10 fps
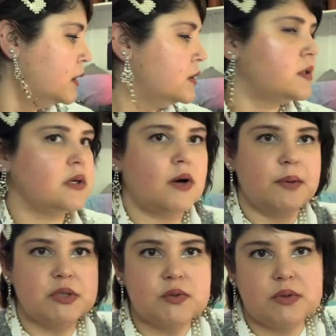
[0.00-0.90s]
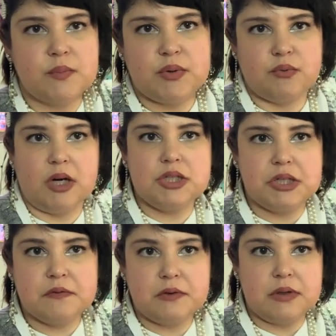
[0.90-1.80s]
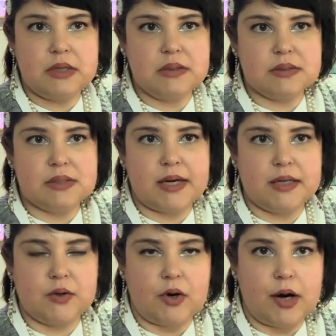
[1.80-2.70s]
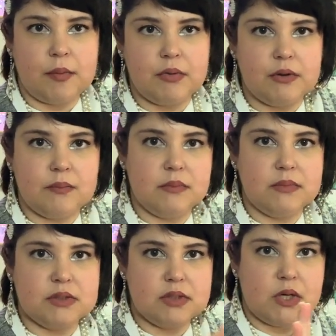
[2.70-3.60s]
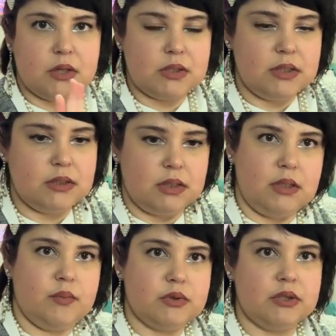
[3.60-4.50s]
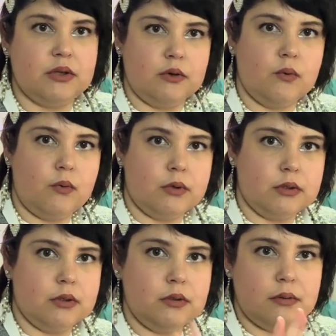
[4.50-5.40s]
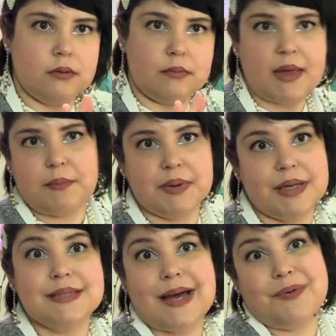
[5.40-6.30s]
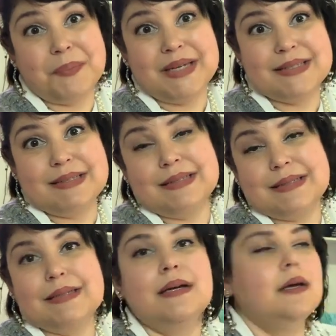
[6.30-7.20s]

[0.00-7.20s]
So I'm just going to be reaching for these as I can grab them. It's not in any particular order that because that would make sense.